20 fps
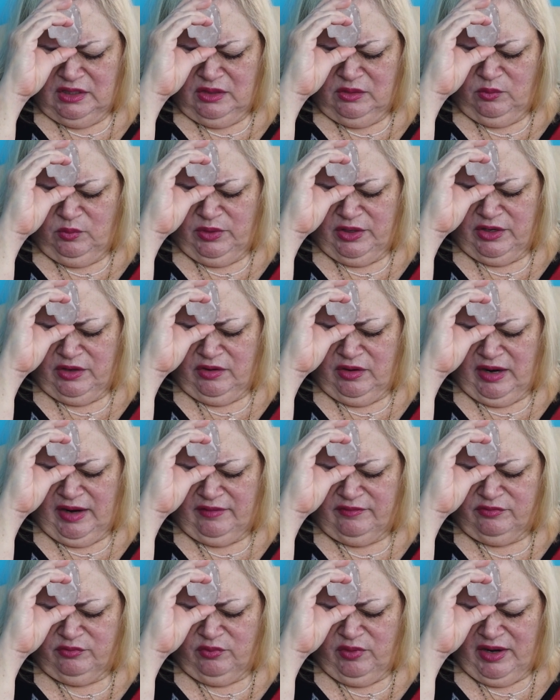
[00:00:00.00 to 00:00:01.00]
where I
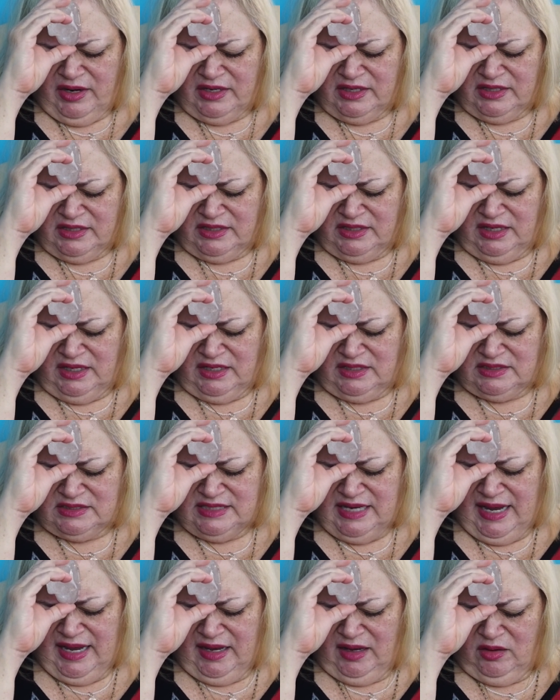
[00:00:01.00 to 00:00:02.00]
recognize
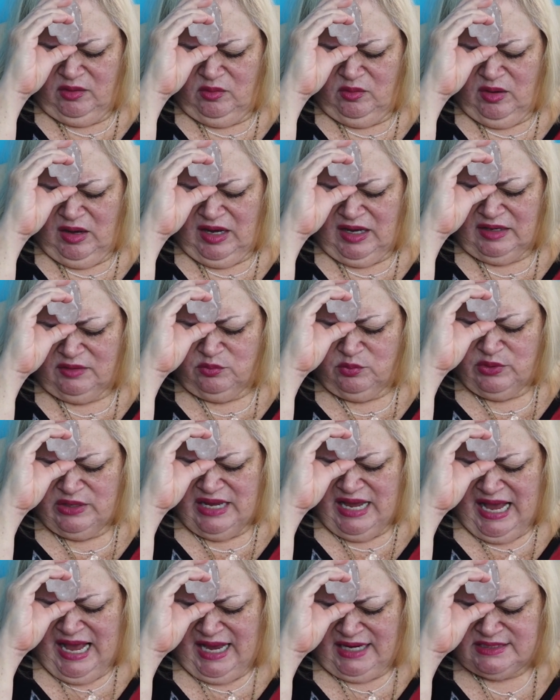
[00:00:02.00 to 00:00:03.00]
how I
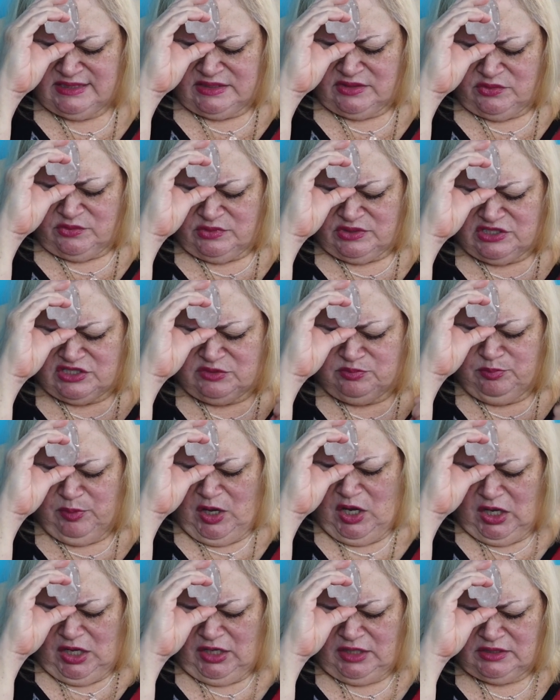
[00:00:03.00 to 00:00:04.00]
react and
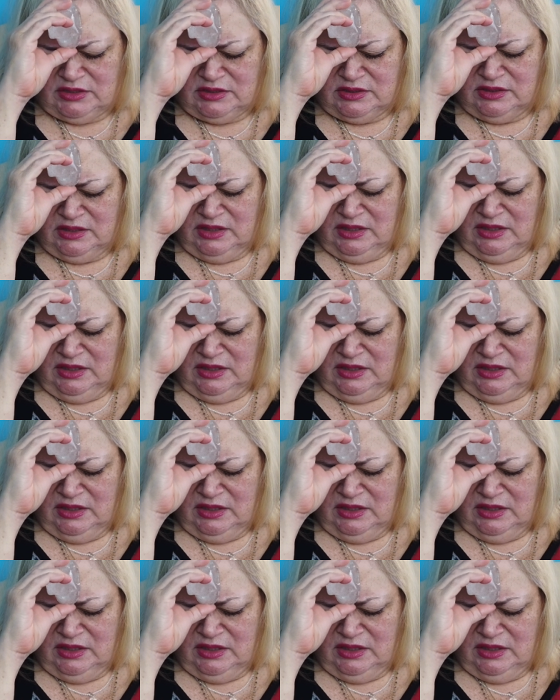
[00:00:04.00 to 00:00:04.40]
respond